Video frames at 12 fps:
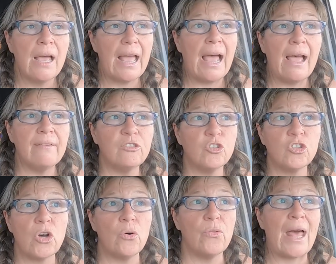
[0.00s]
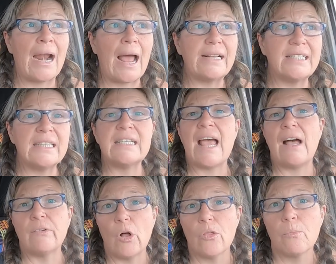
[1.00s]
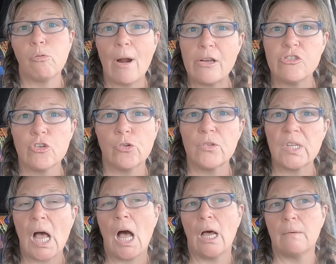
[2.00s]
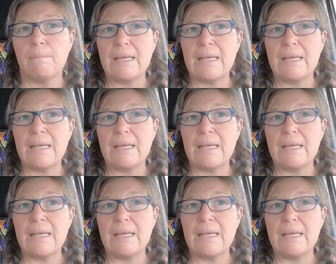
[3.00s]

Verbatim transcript: And so that I didn't have all the pressures on